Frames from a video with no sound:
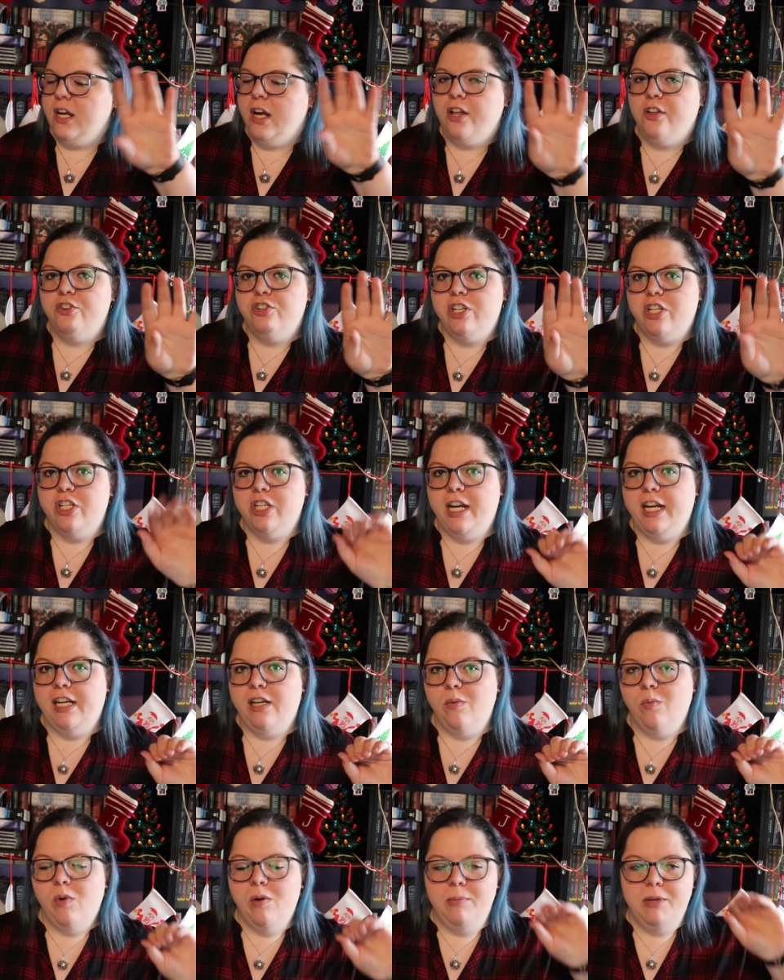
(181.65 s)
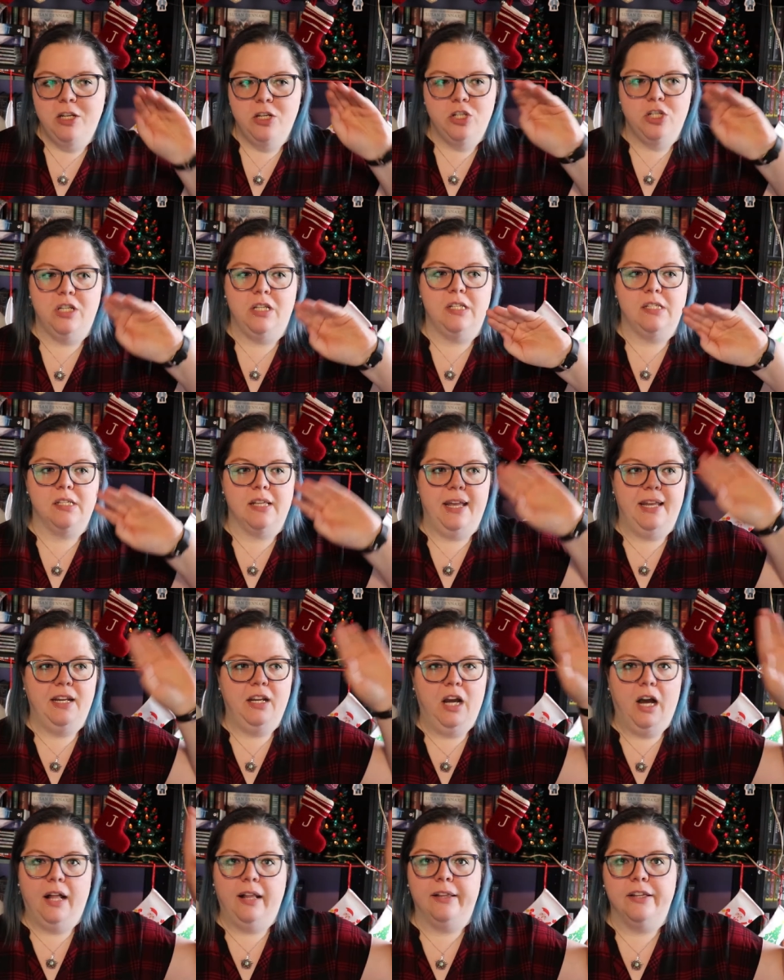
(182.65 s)
a college educated woman. She's
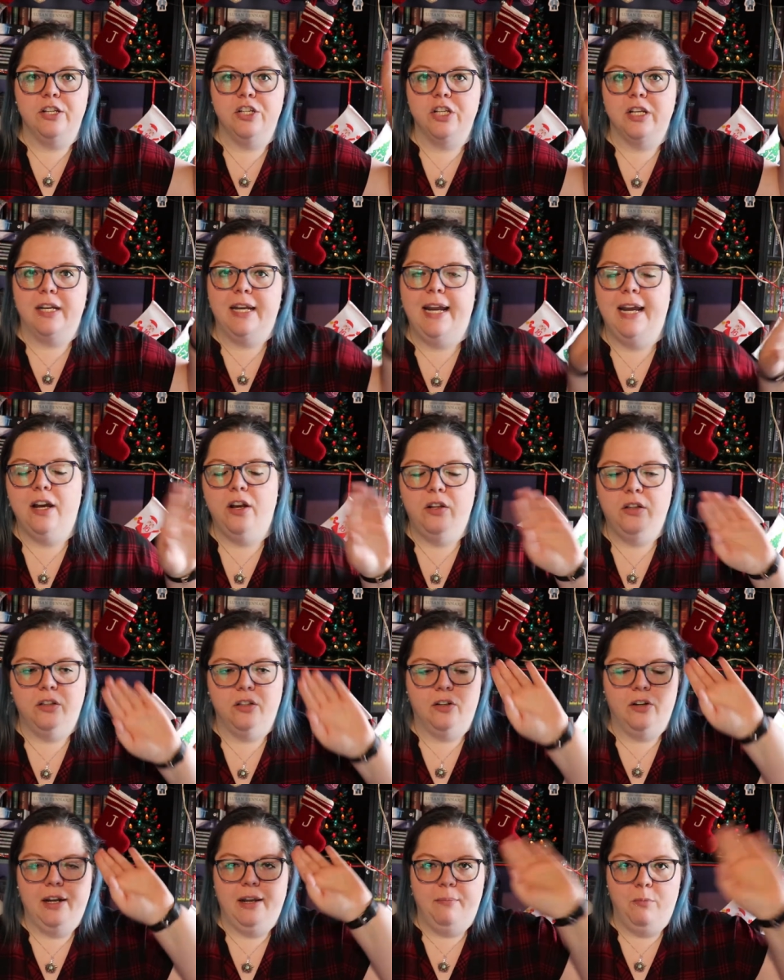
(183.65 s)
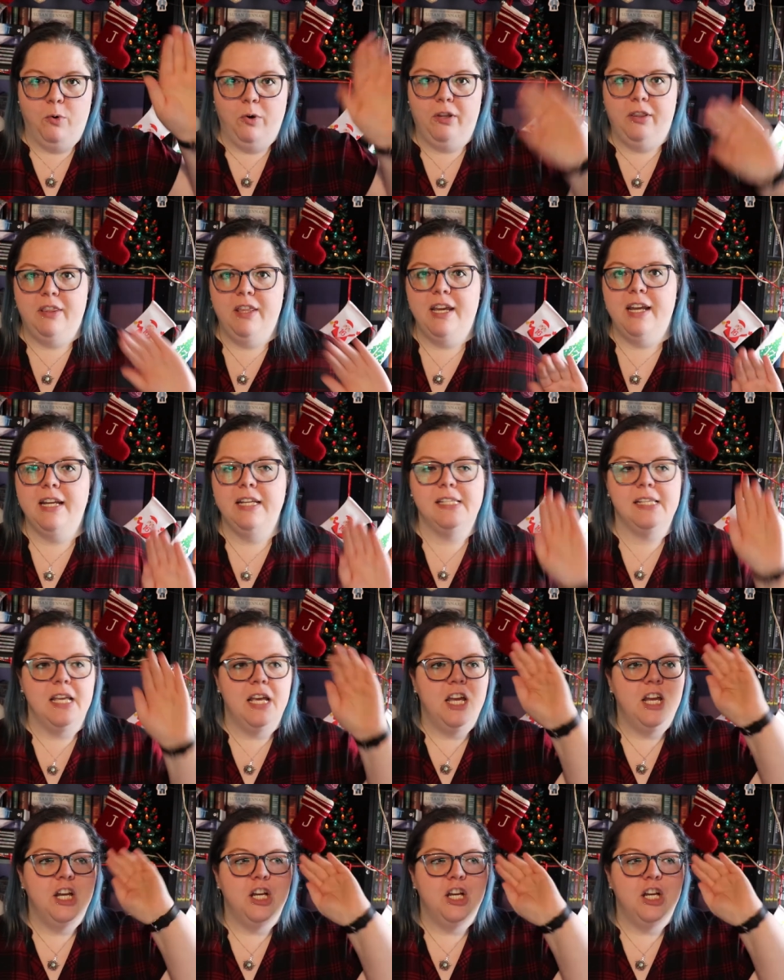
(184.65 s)
in college now, learning more things.